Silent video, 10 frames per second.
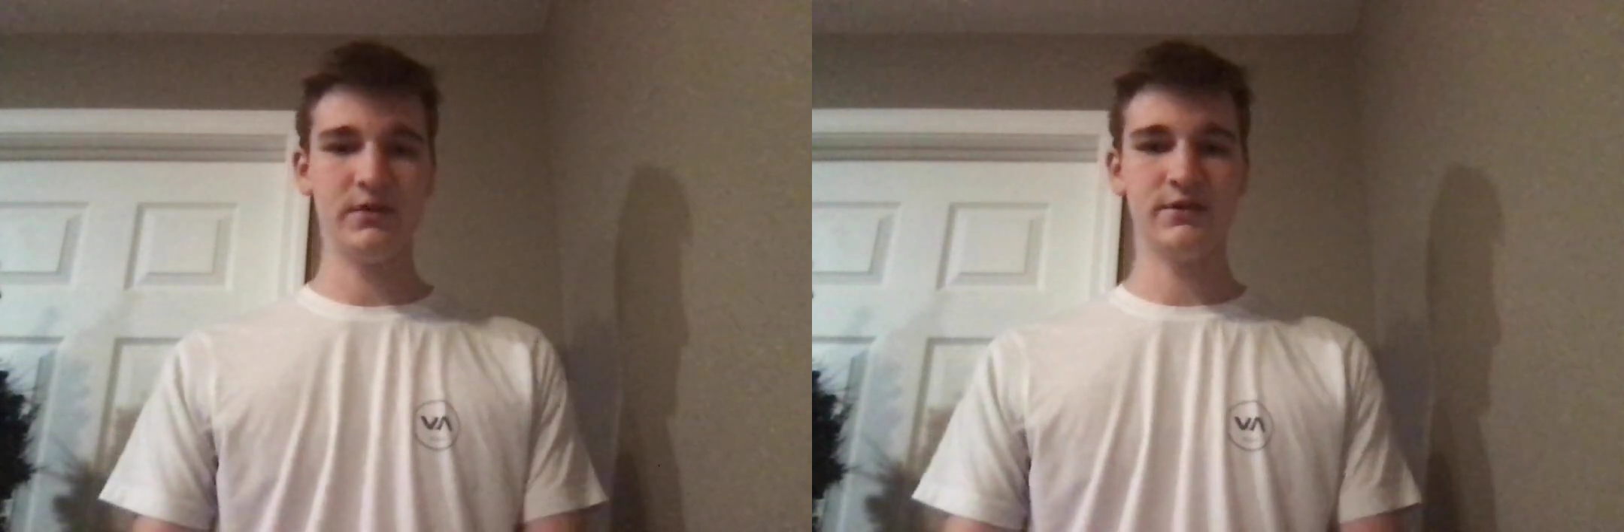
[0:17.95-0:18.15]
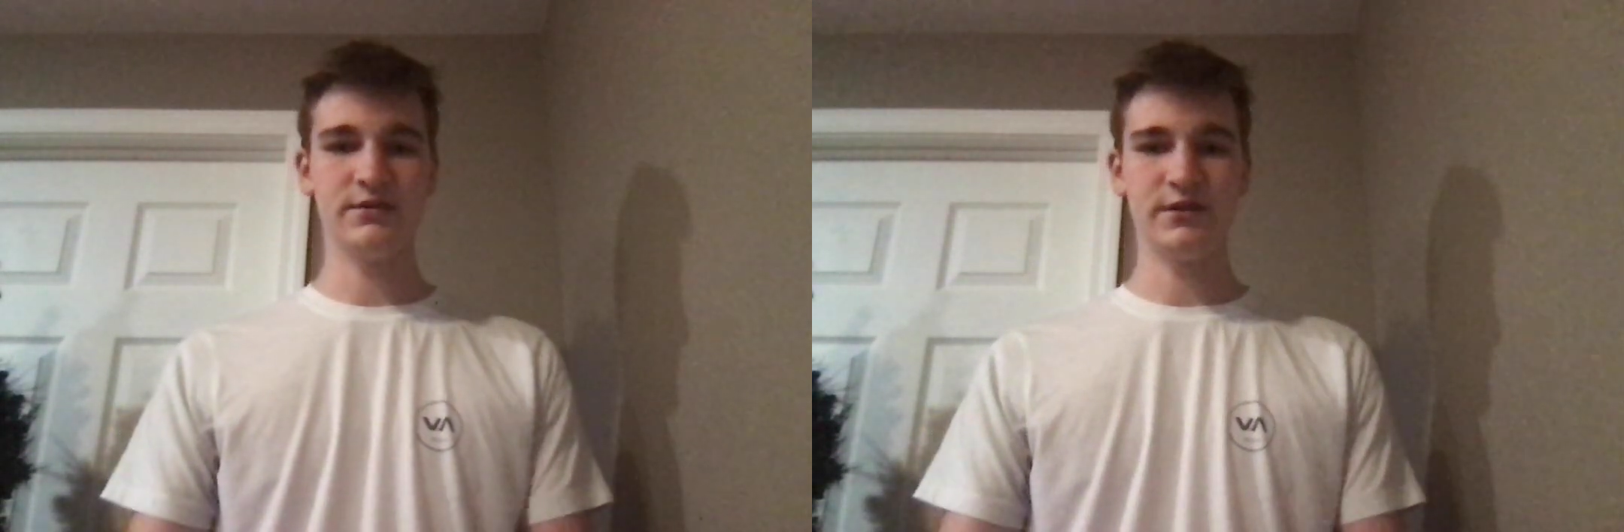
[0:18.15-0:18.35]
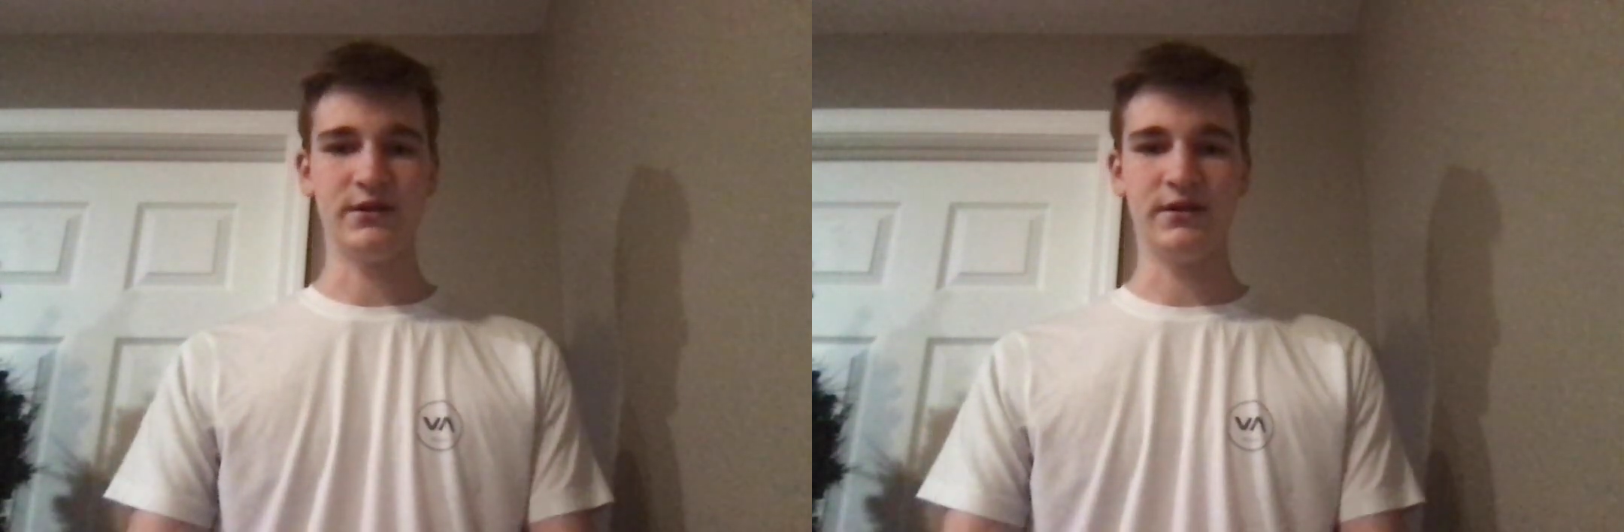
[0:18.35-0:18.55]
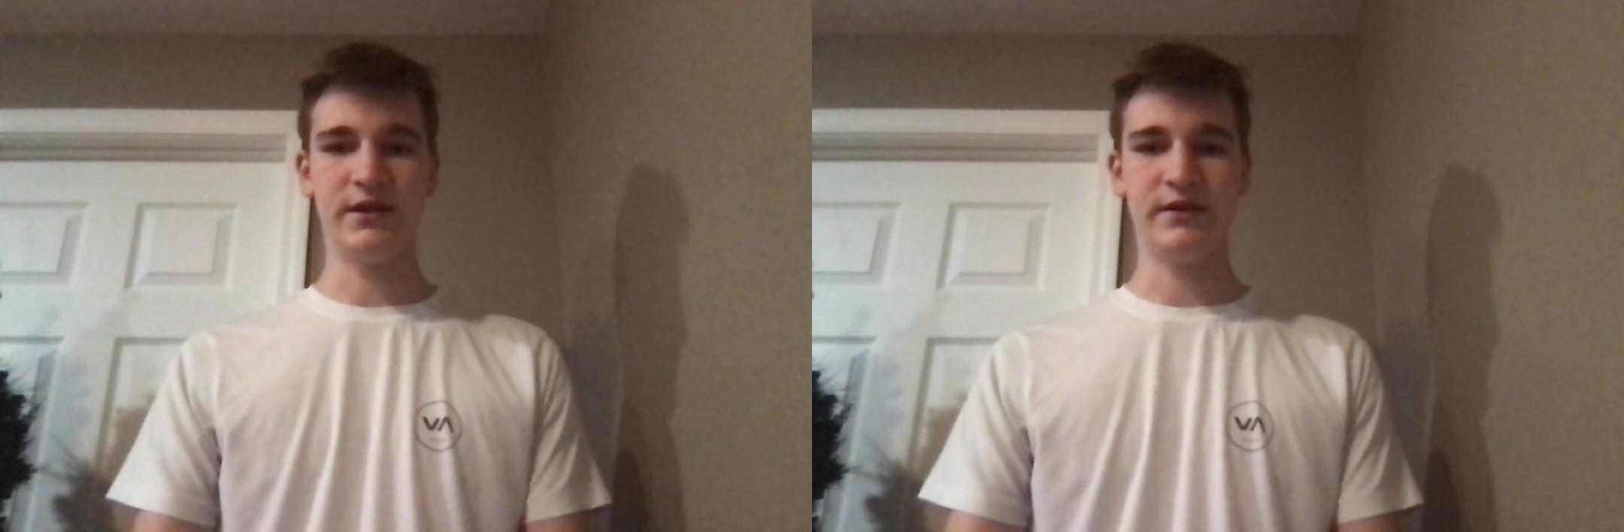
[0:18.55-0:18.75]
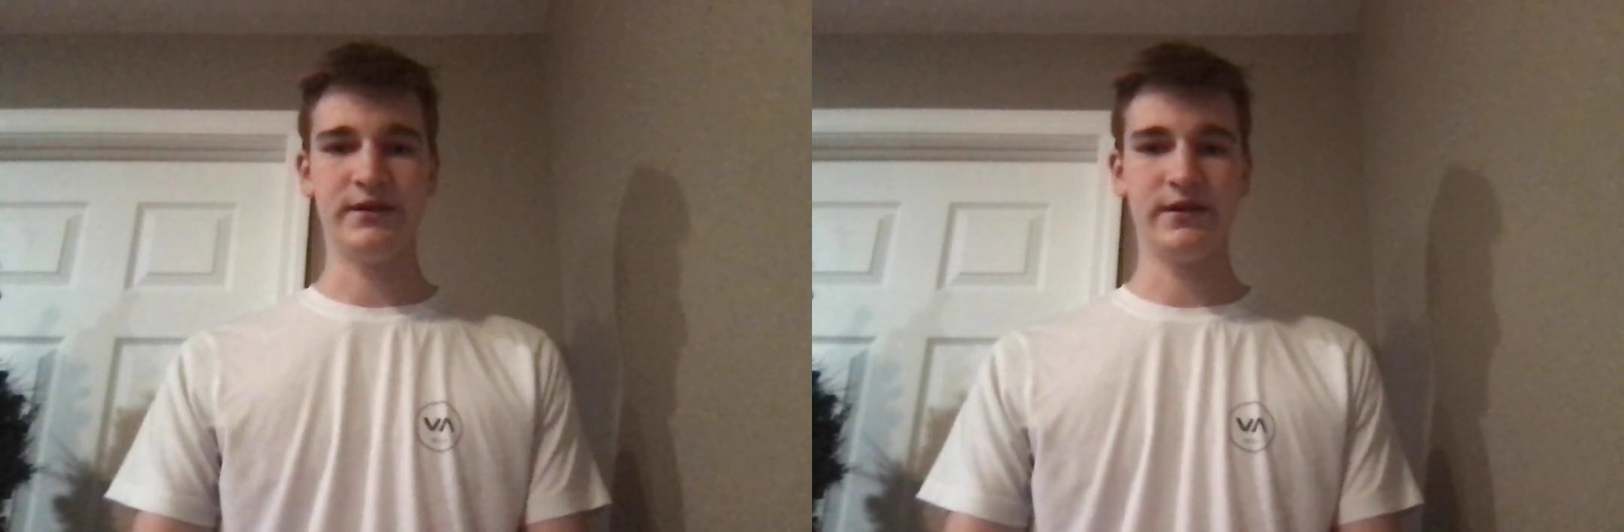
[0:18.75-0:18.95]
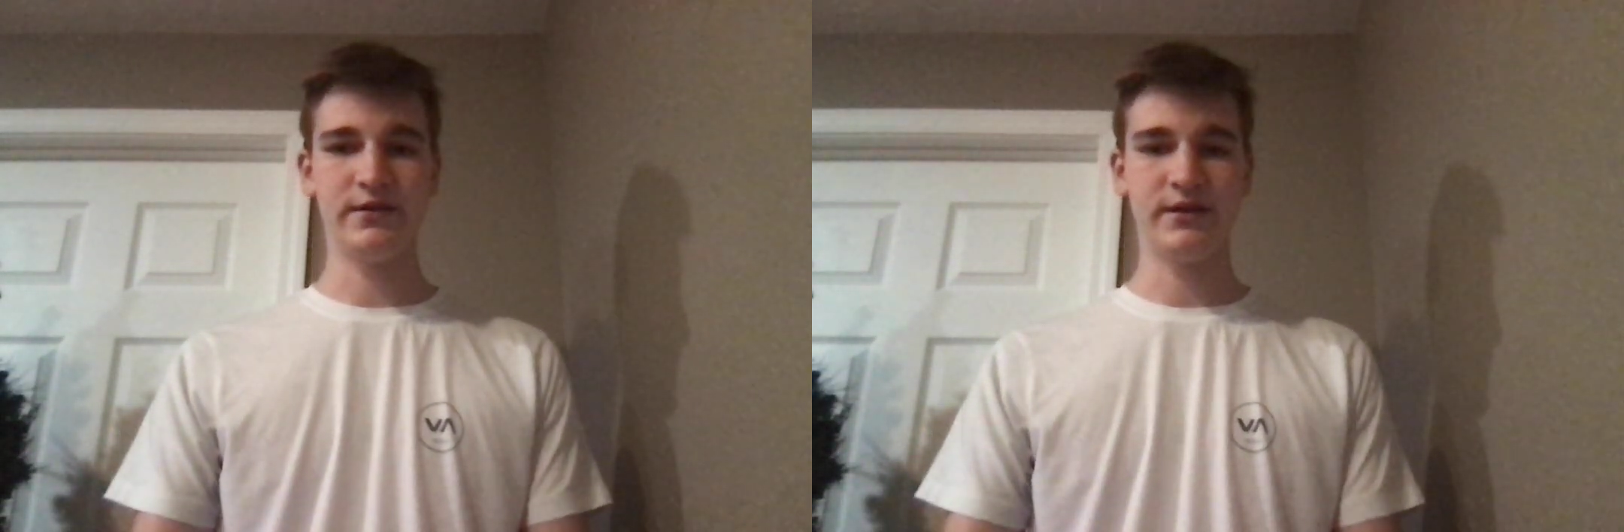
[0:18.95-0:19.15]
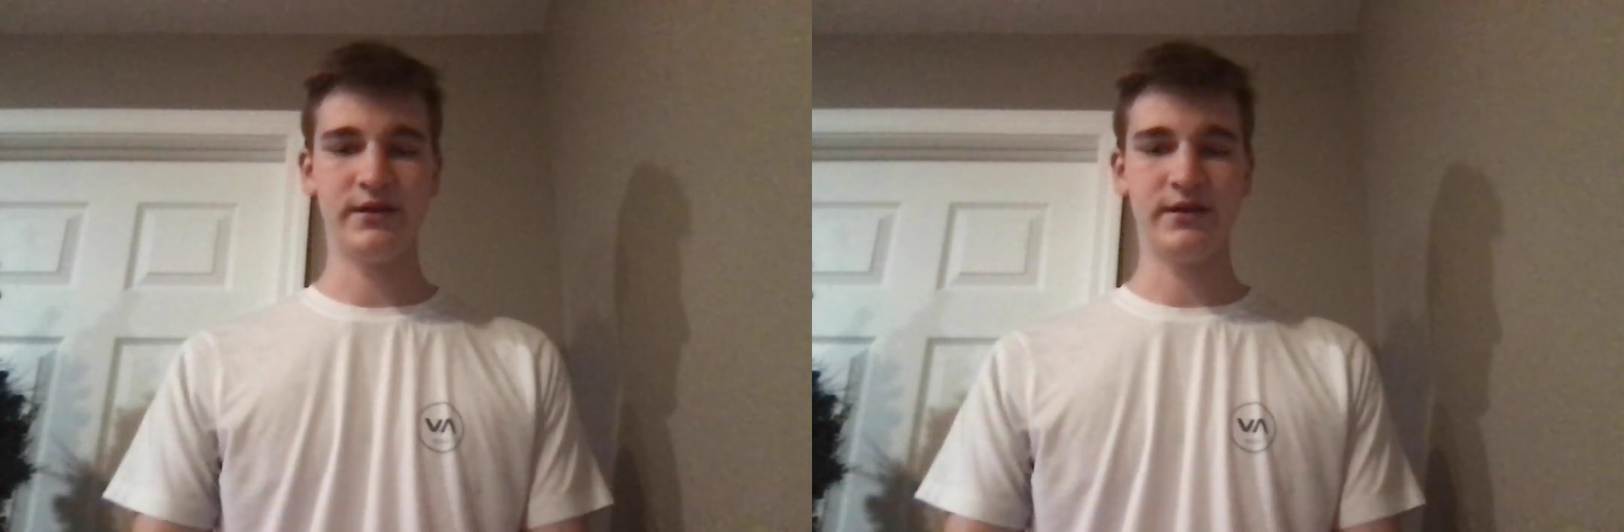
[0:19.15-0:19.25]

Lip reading: considered an